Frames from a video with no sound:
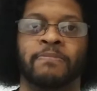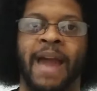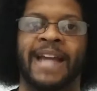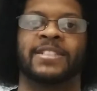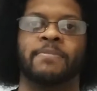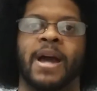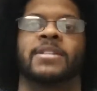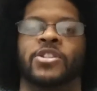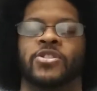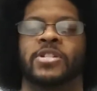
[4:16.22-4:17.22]
you know,
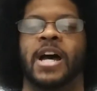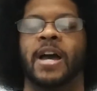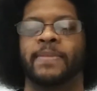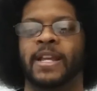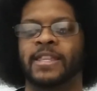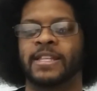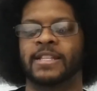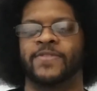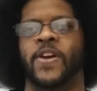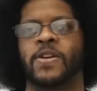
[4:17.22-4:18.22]
maximizing your
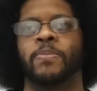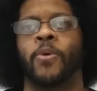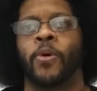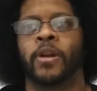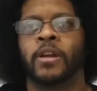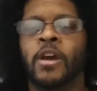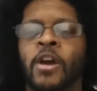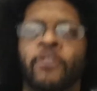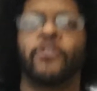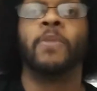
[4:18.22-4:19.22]
time. And I think that's very
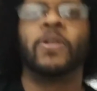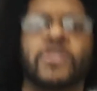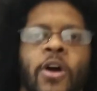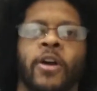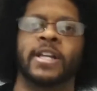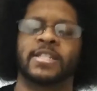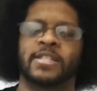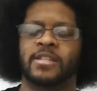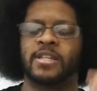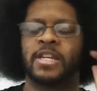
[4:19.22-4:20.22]
important for most
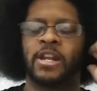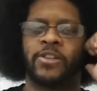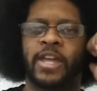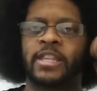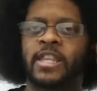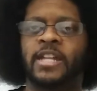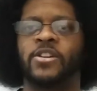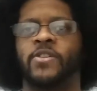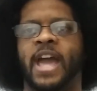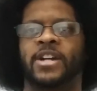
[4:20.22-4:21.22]
artists. You know,
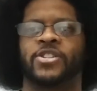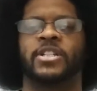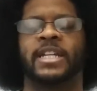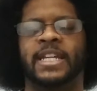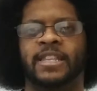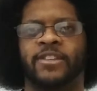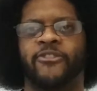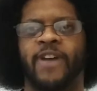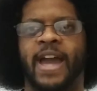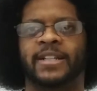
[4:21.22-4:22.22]
they don't
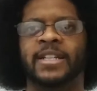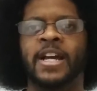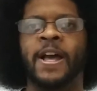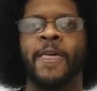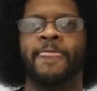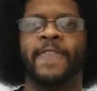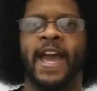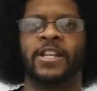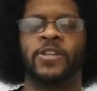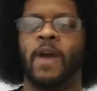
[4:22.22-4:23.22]
actually get the fact
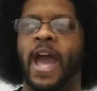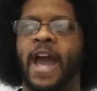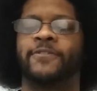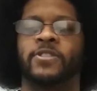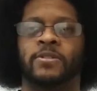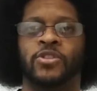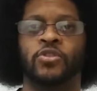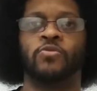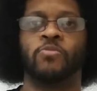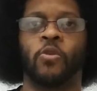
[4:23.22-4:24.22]
that you
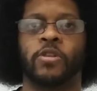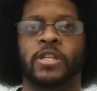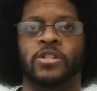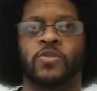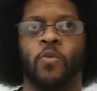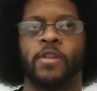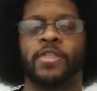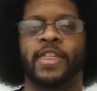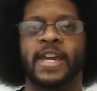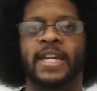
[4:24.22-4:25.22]
have to do more
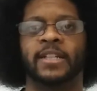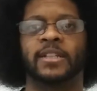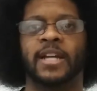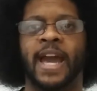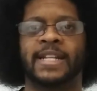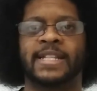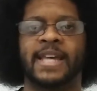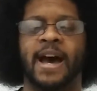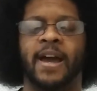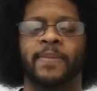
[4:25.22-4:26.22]
than just one thing
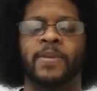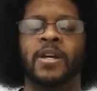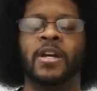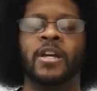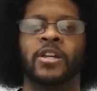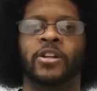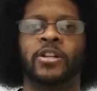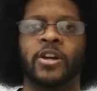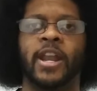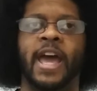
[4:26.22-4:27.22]
at a time.
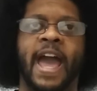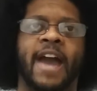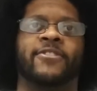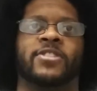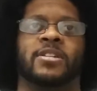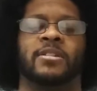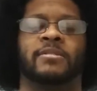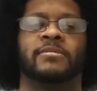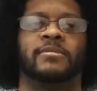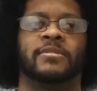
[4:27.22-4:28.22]
You're gonna
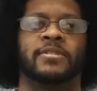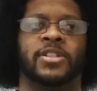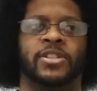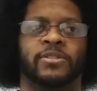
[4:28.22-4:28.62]
have to